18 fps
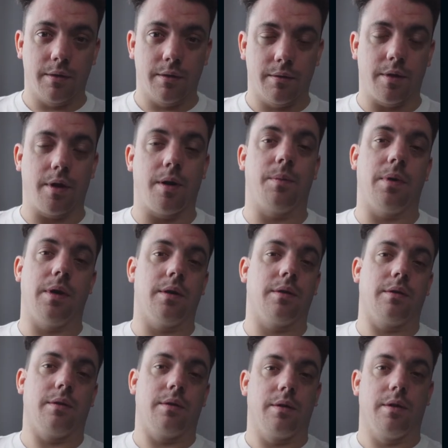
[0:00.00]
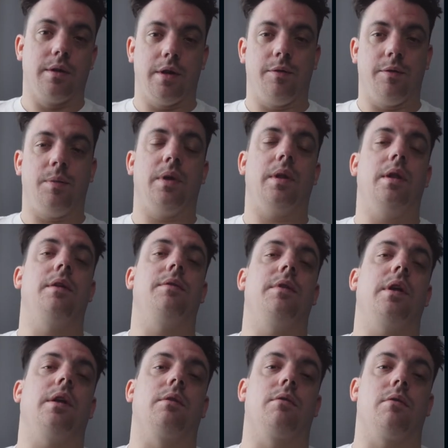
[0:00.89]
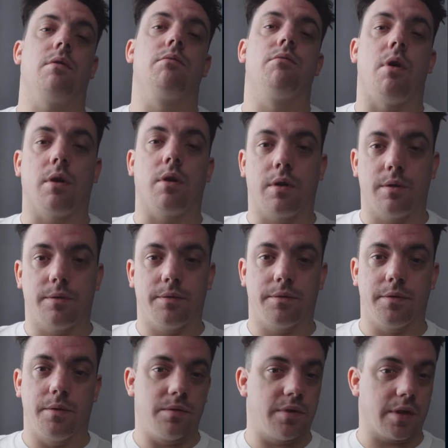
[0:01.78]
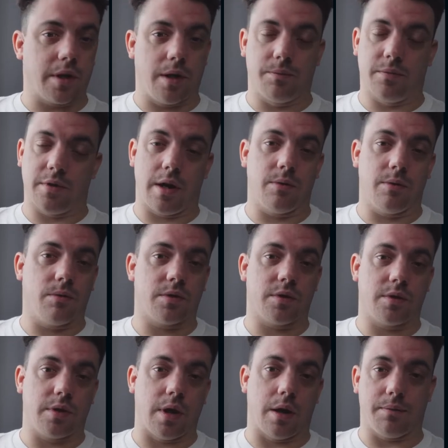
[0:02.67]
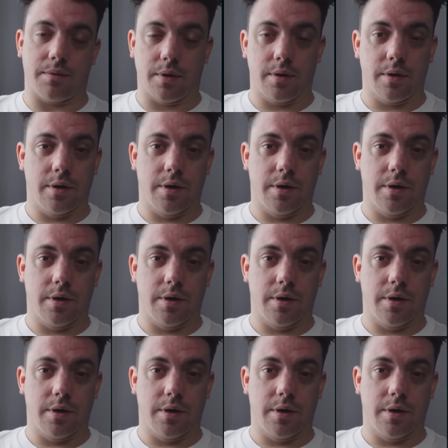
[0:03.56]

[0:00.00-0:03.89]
You know what I mean? If you've been living under a rock, as soon as it comes out, you're stuffed.